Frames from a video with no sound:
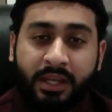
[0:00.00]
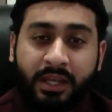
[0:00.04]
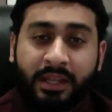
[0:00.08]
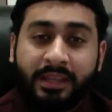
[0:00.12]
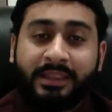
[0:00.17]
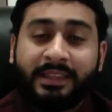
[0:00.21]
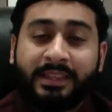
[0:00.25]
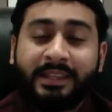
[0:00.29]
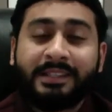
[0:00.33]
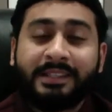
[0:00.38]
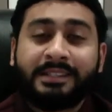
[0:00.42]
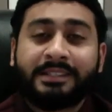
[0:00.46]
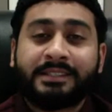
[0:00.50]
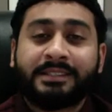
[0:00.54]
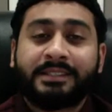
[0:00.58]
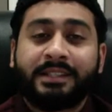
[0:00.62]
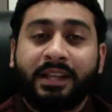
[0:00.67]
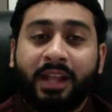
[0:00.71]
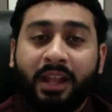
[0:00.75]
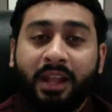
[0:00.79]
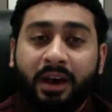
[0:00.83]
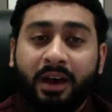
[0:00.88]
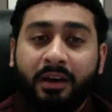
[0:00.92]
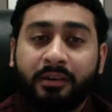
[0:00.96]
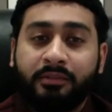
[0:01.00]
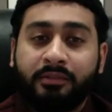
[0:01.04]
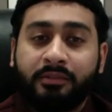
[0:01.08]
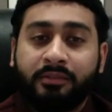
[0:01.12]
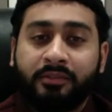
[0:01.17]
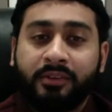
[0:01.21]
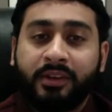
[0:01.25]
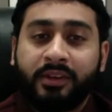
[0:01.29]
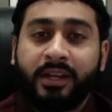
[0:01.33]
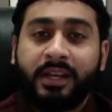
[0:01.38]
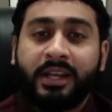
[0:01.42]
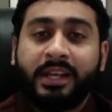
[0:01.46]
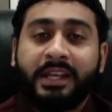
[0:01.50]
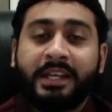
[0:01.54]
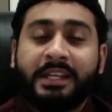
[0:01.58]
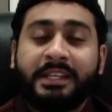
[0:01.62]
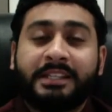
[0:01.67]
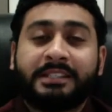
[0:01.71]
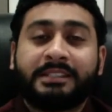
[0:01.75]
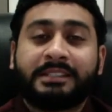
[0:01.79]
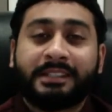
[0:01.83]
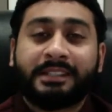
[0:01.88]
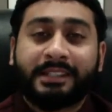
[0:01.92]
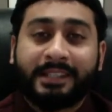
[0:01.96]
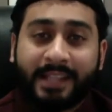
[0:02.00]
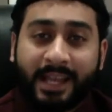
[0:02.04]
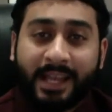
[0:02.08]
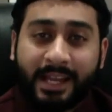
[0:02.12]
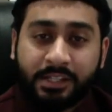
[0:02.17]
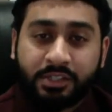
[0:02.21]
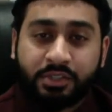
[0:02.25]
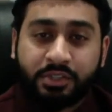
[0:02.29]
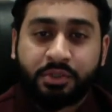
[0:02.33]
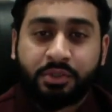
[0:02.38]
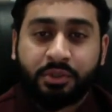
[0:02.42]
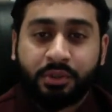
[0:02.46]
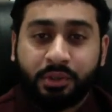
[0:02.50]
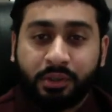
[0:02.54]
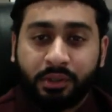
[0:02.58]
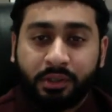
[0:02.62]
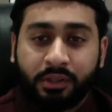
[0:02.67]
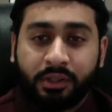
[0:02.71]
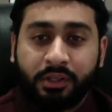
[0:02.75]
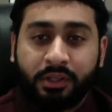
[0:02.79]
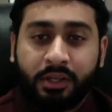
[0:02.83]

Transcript: This love is natural,